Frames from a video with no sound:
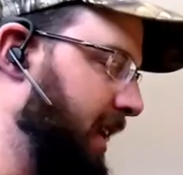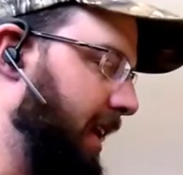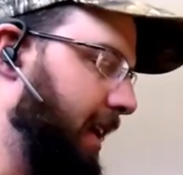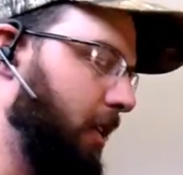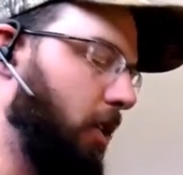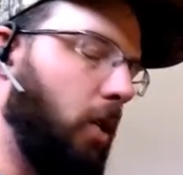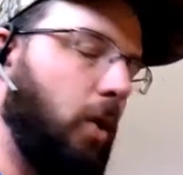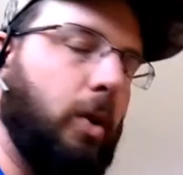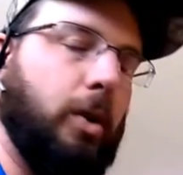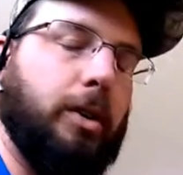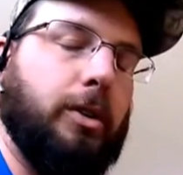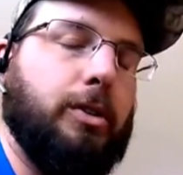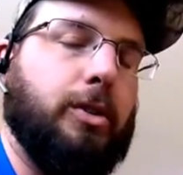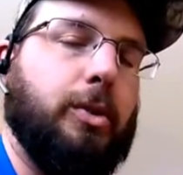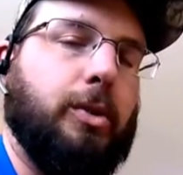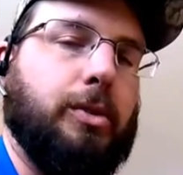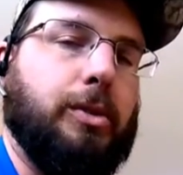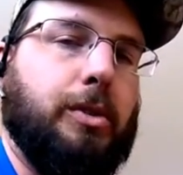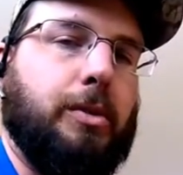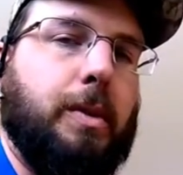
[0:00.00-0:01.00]
And all your
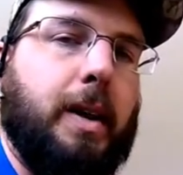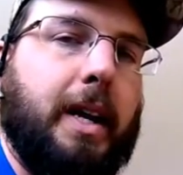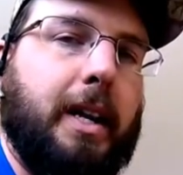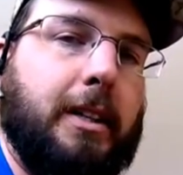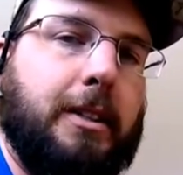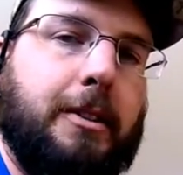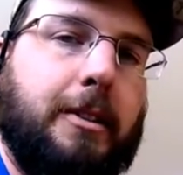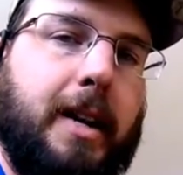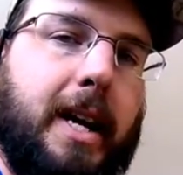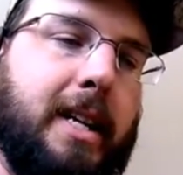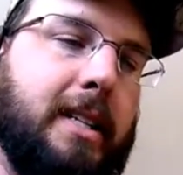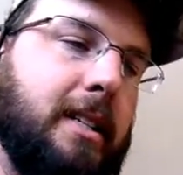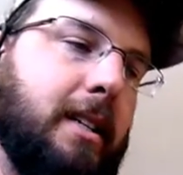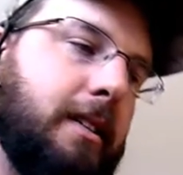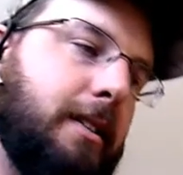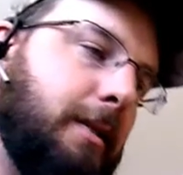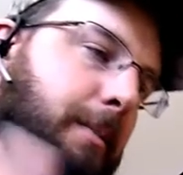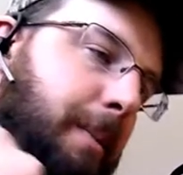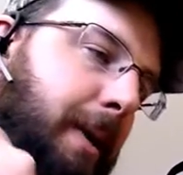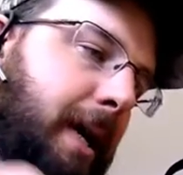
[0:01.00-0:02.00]
tools are right at your
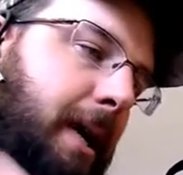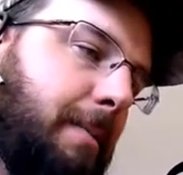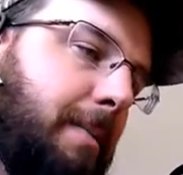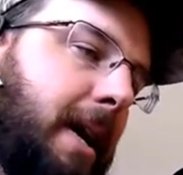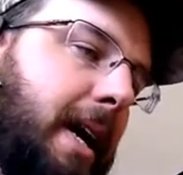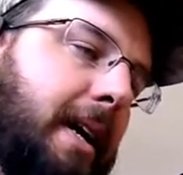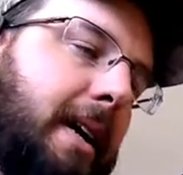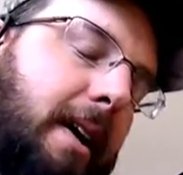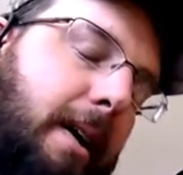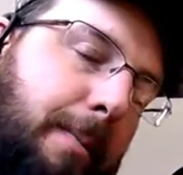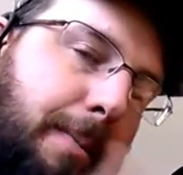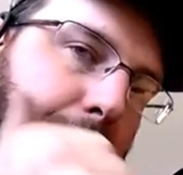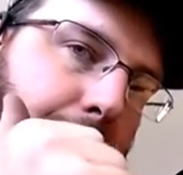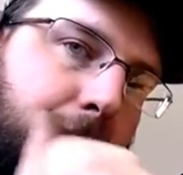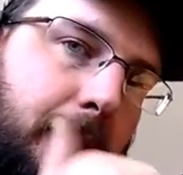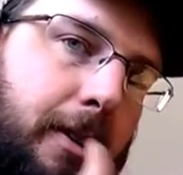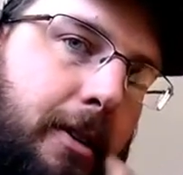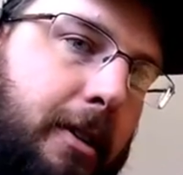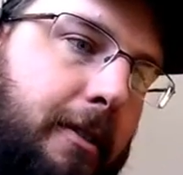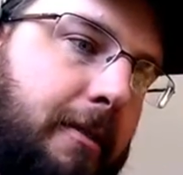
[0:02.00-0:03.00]
access. You pick it back up, you
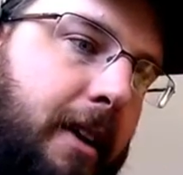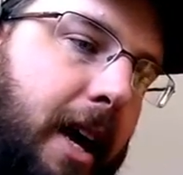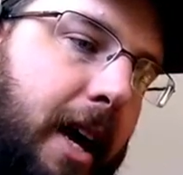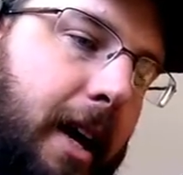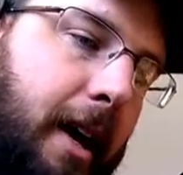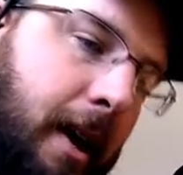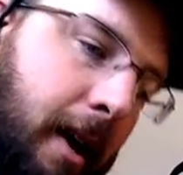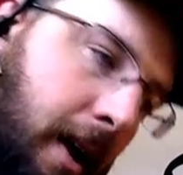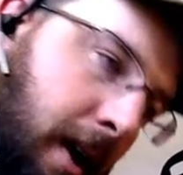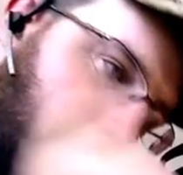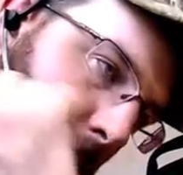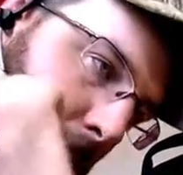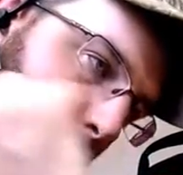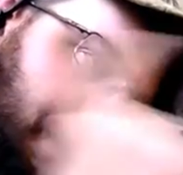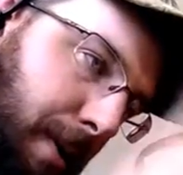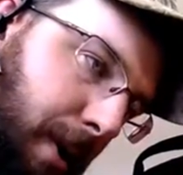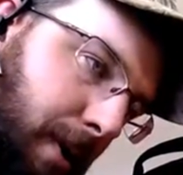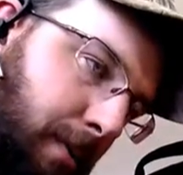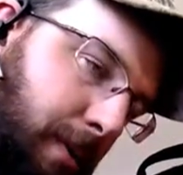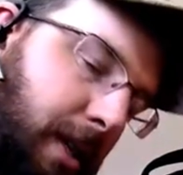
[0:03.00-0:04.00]
throw it in the van,
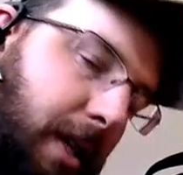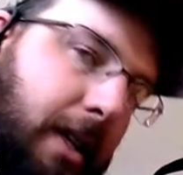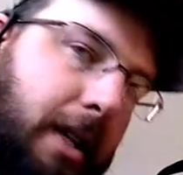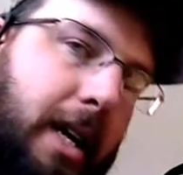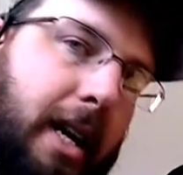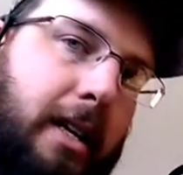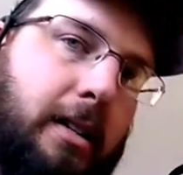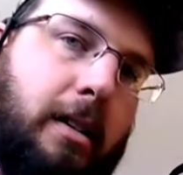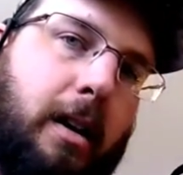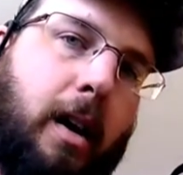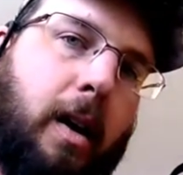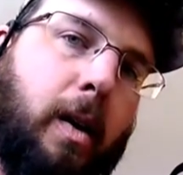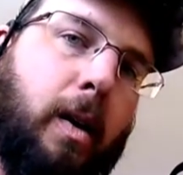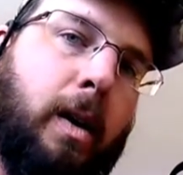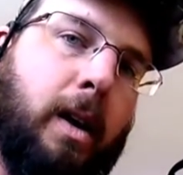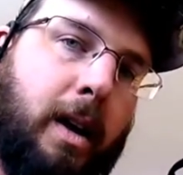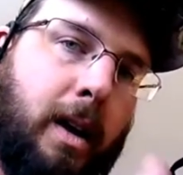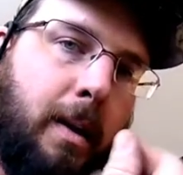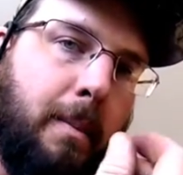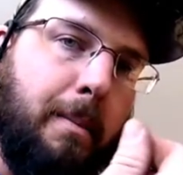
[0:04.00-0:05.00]
boom, to the next call.